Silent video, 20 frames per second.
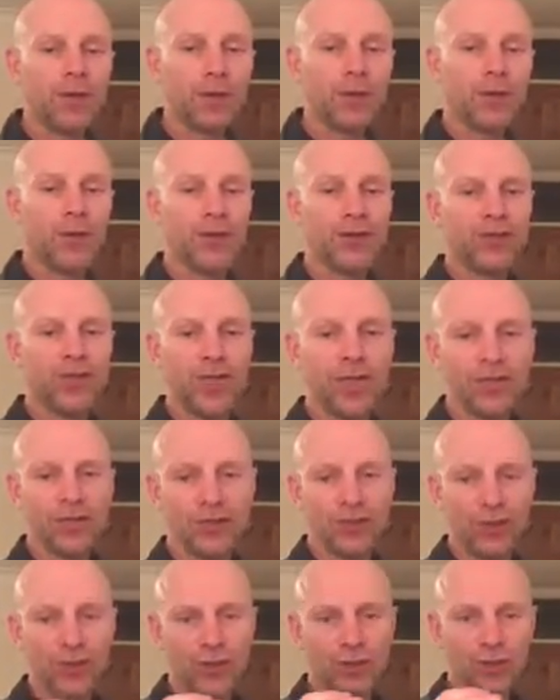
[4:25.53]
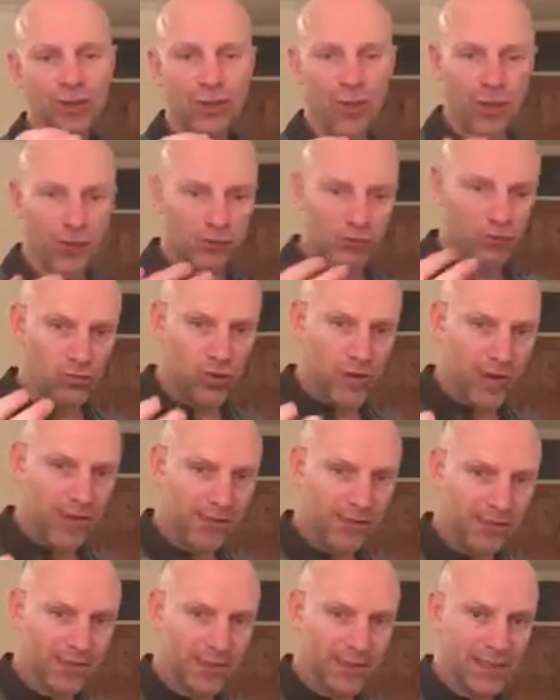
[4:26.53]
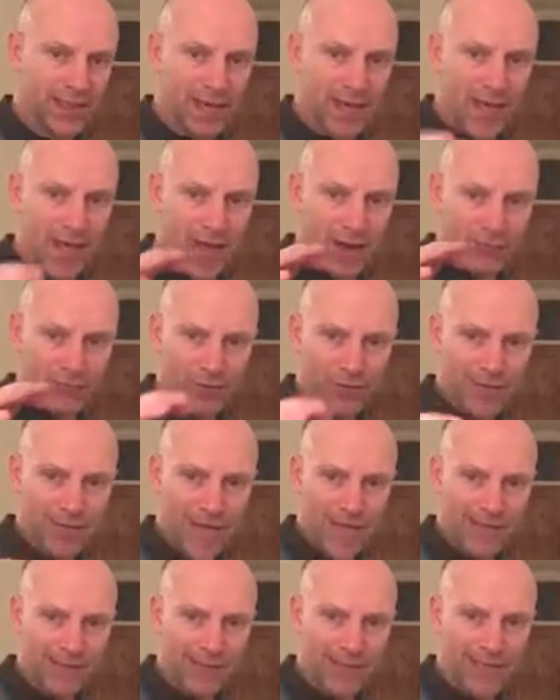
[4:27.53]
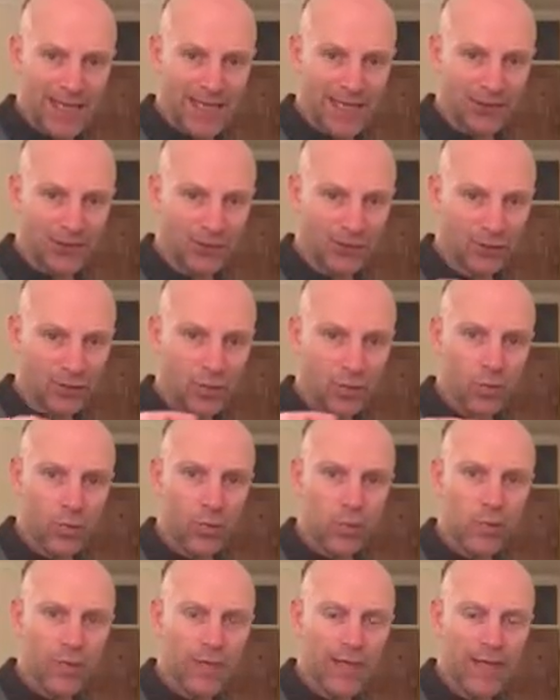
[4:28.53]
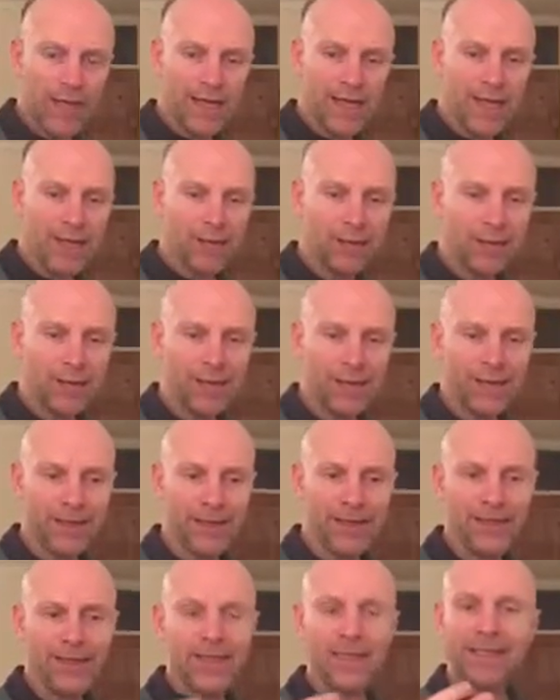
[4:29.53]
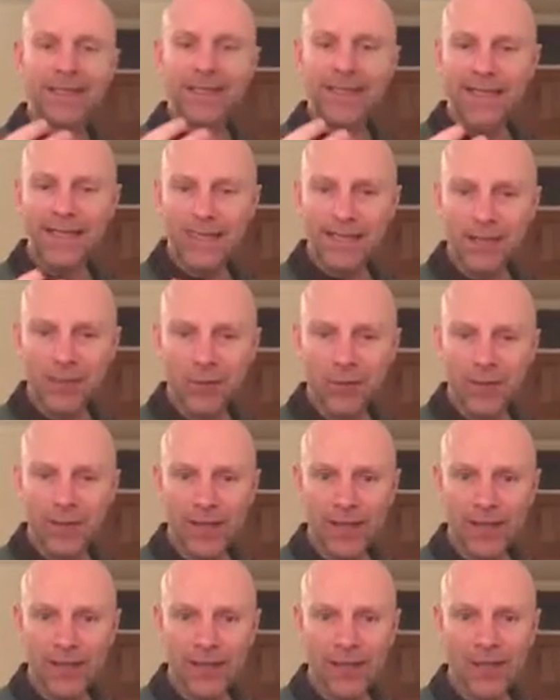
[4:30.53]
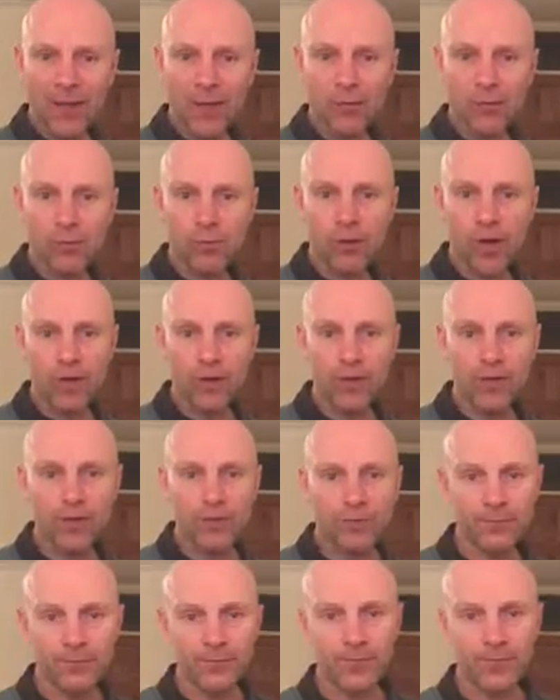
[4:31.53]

digestion, rest, and relaxation, all on that lovely elongated out breath.